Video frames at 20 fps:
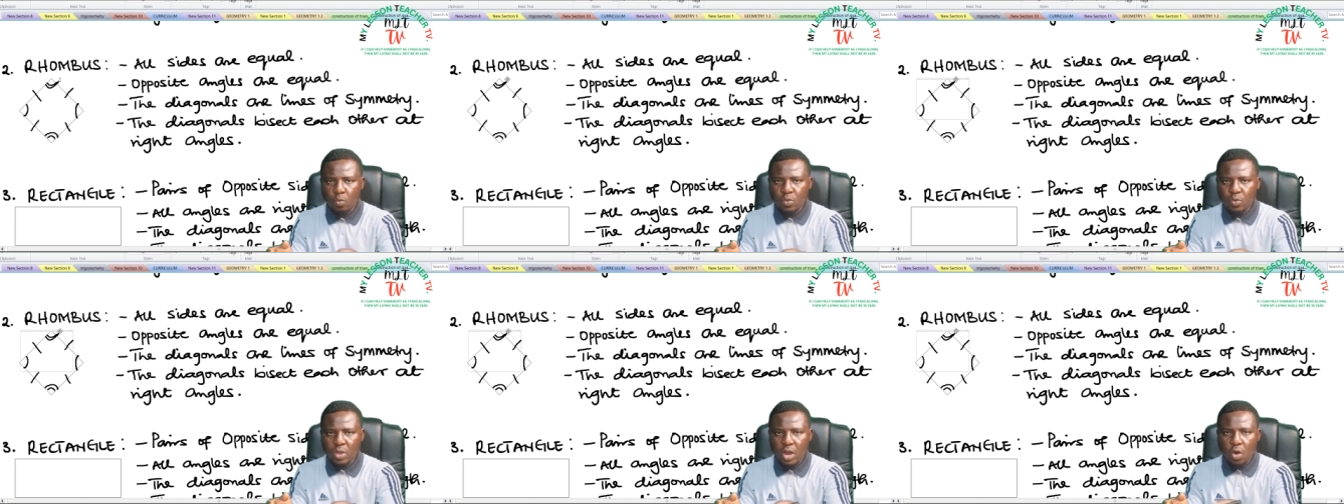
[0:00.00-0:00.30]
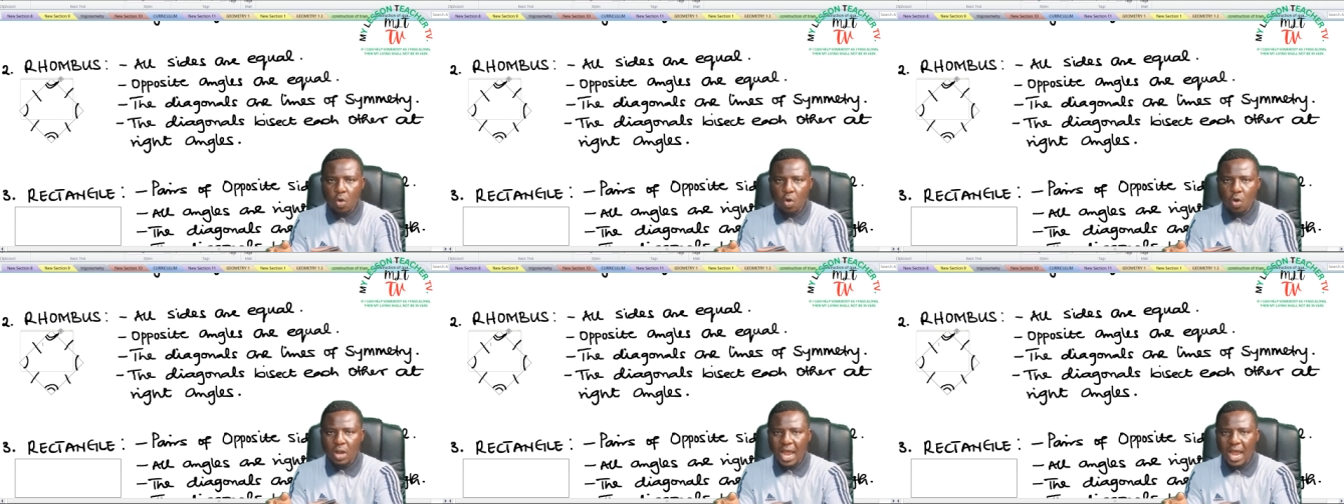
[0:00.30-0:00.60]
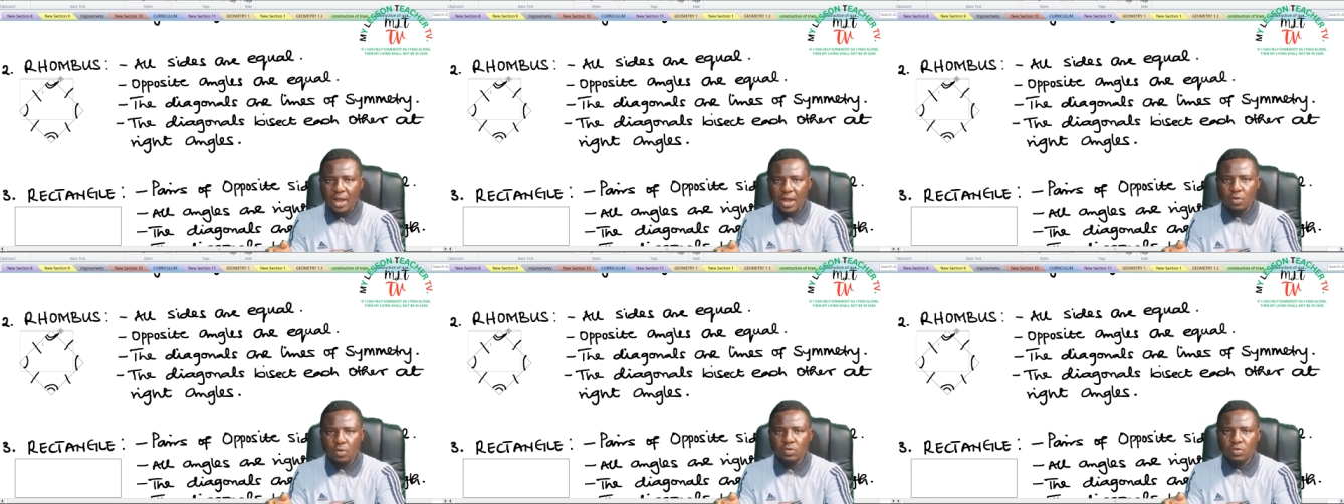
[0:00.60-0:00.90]
where all
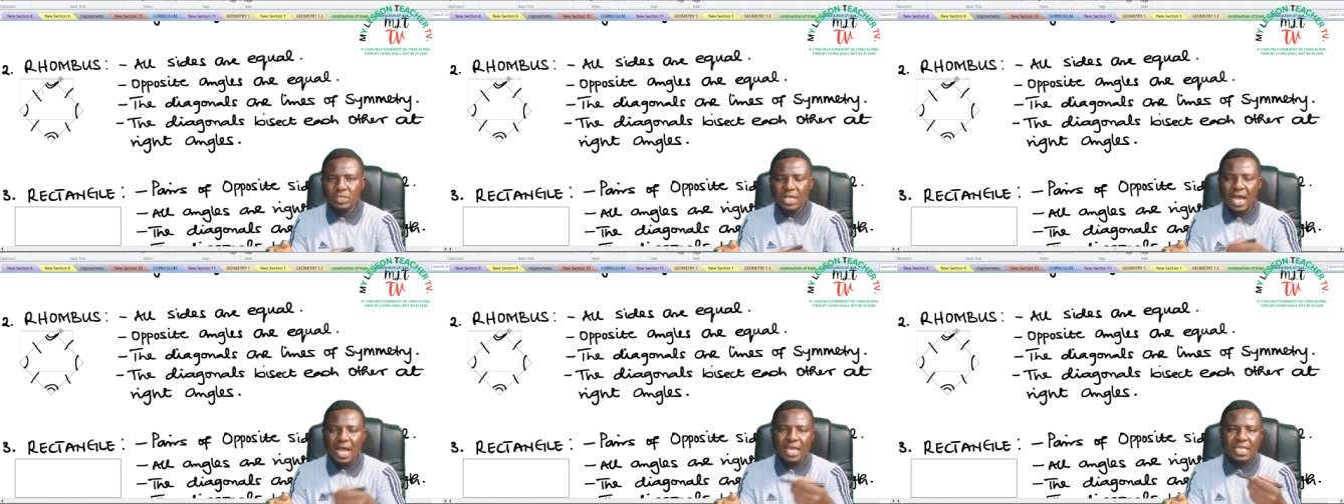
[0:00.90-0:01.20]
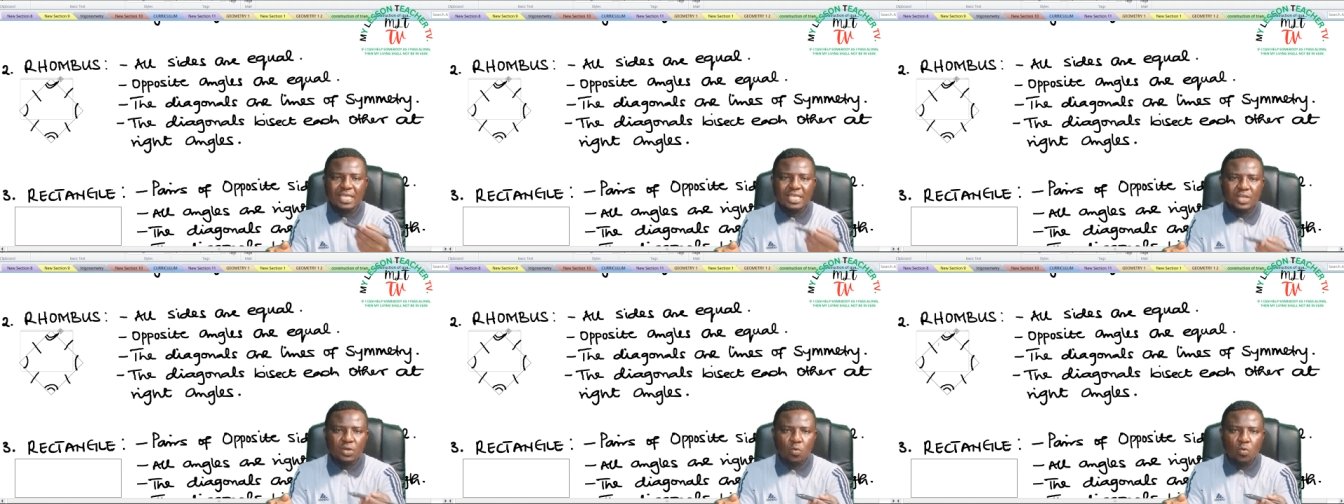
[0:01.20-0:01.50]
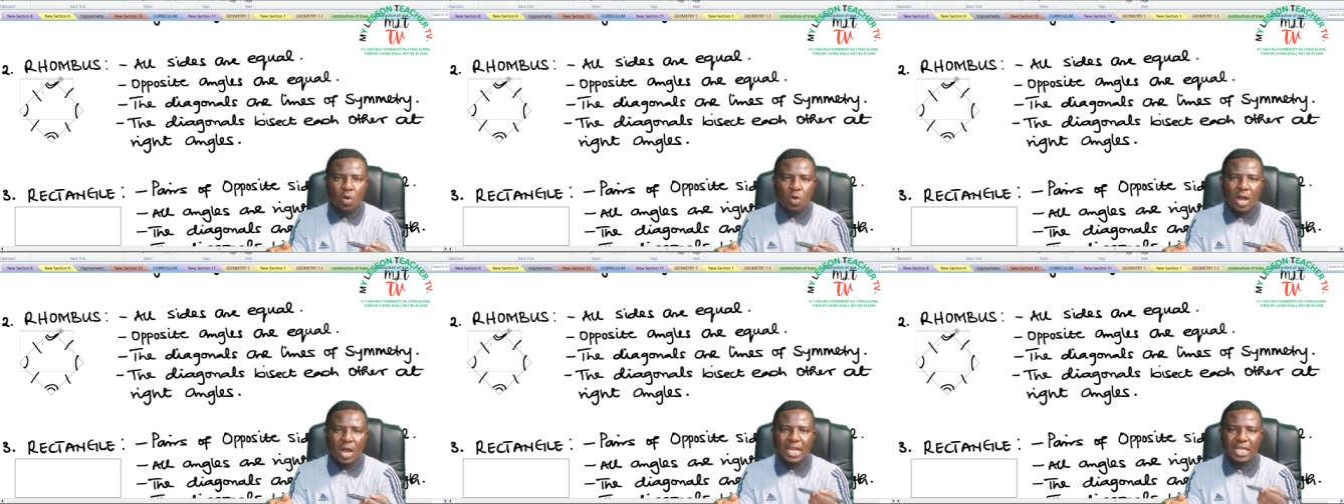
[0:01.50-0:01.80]
angles are
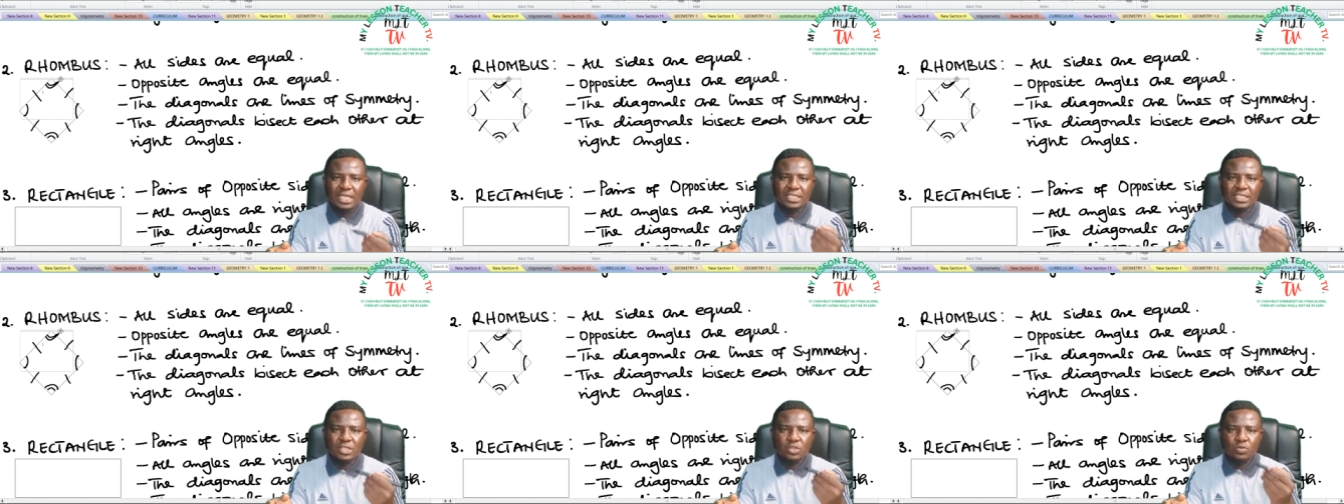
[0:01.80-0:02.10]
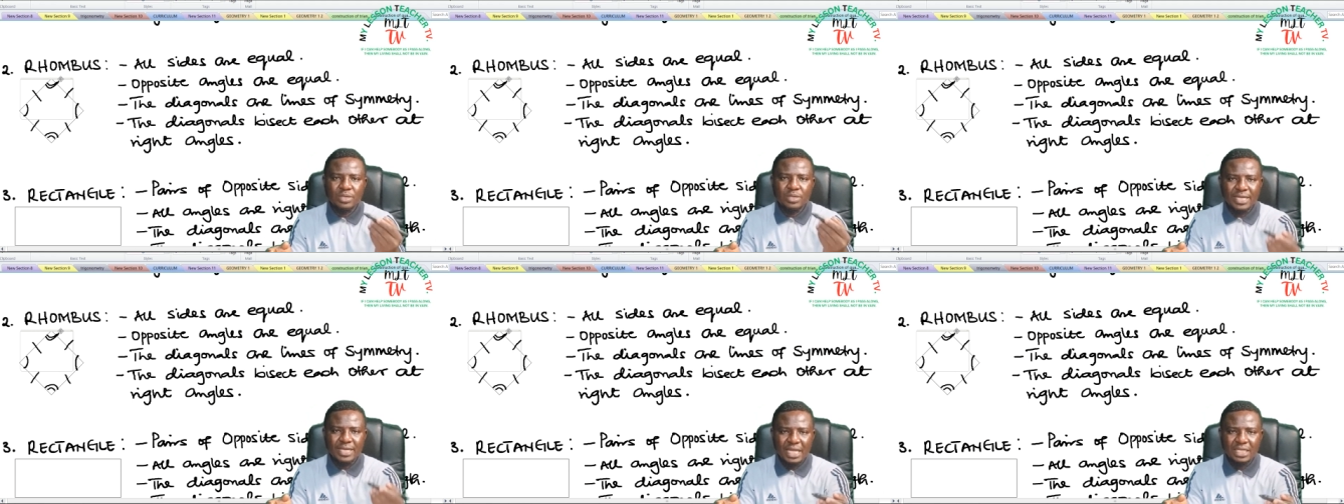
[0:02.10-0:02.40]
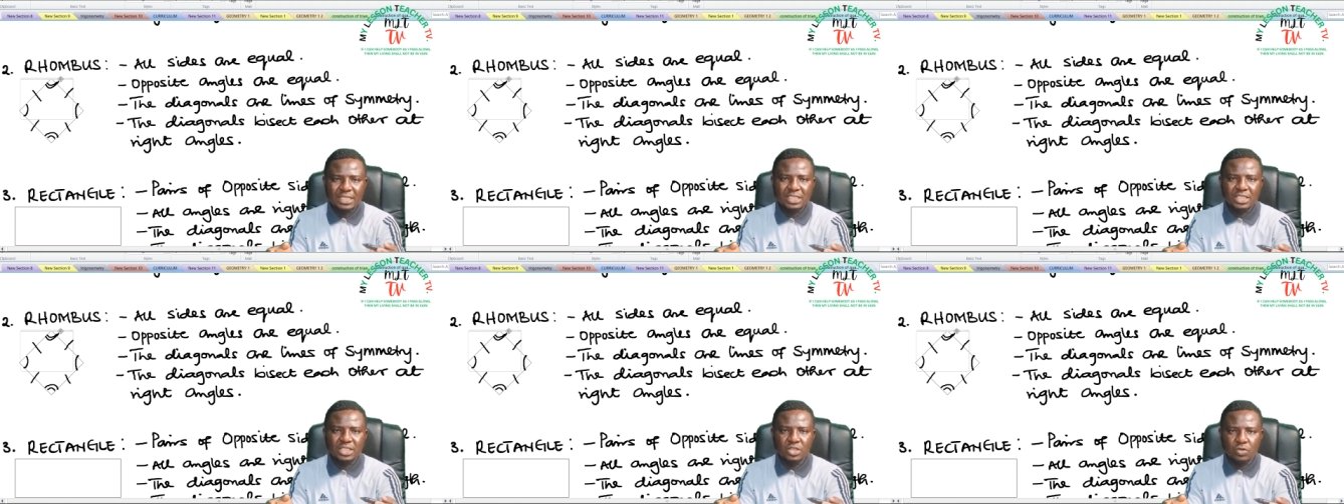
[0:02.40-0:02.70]
equal and are said to be
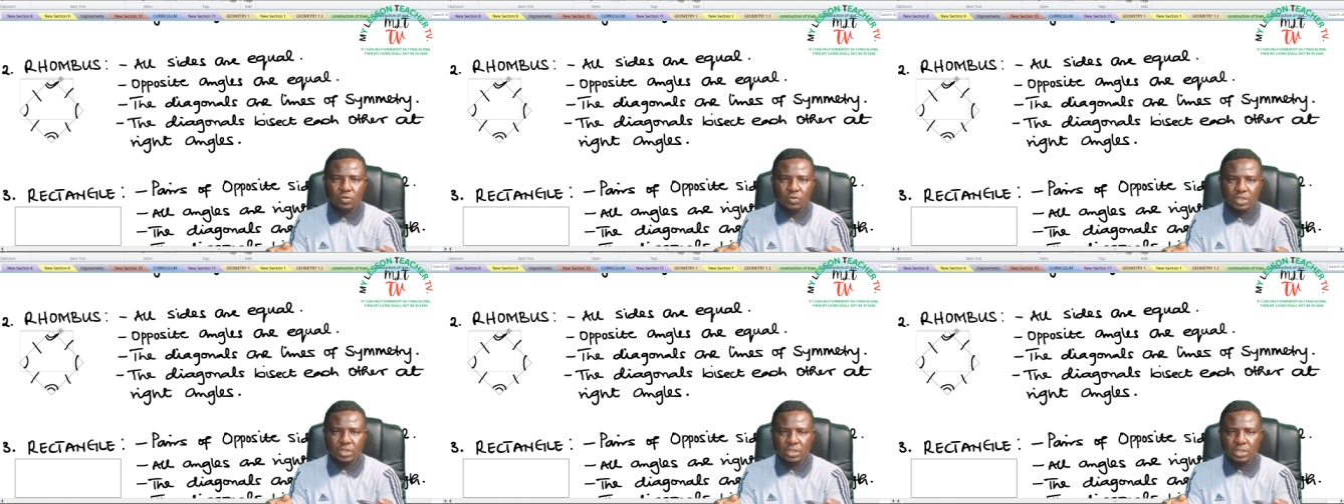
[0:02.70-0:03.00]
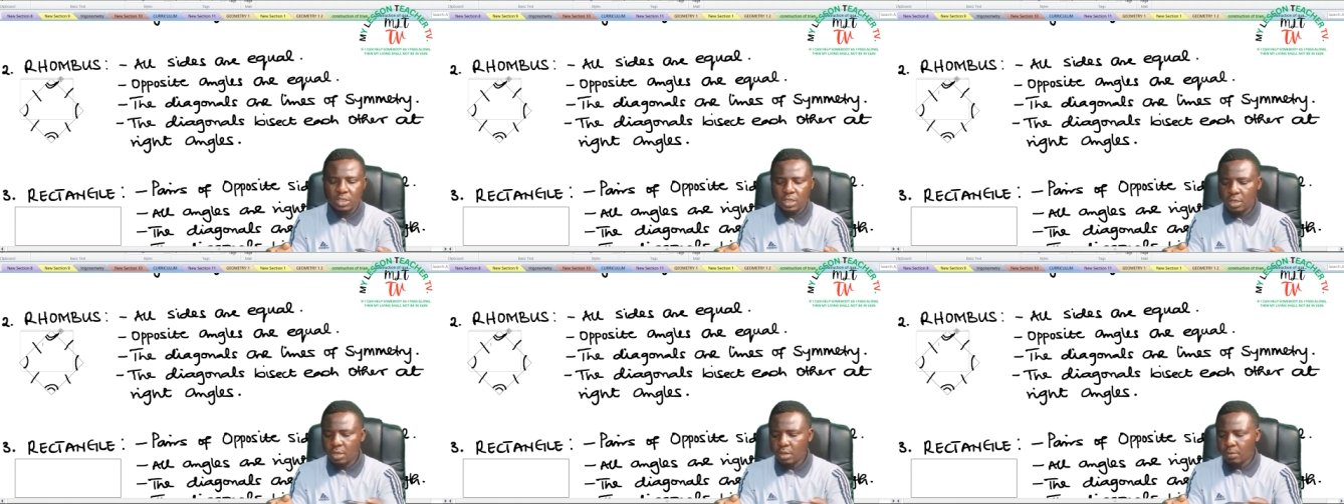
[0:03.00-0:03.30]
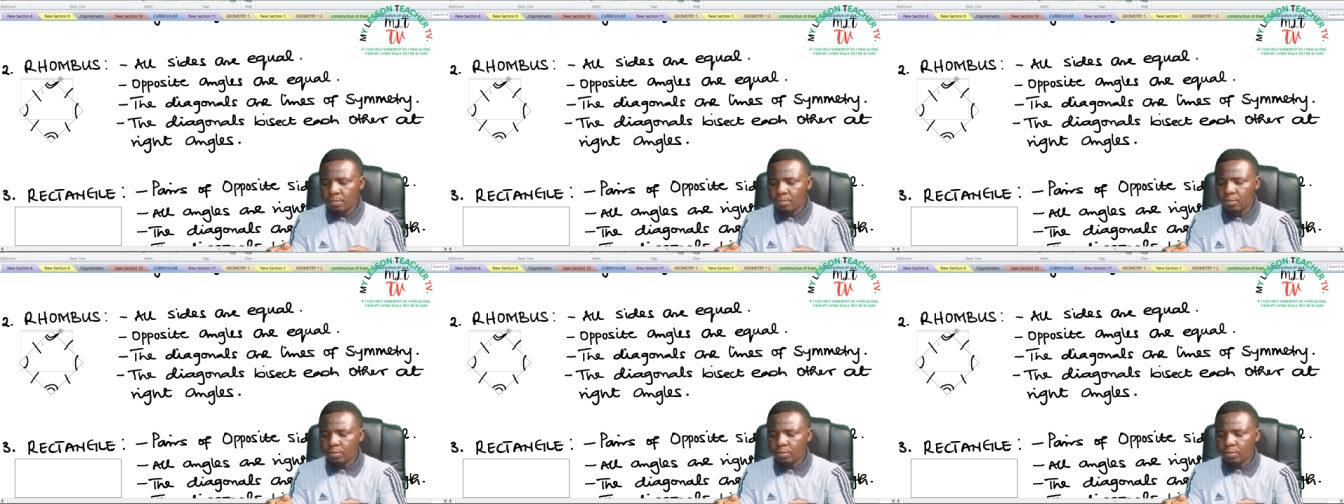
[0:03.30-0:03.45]
90 degrees,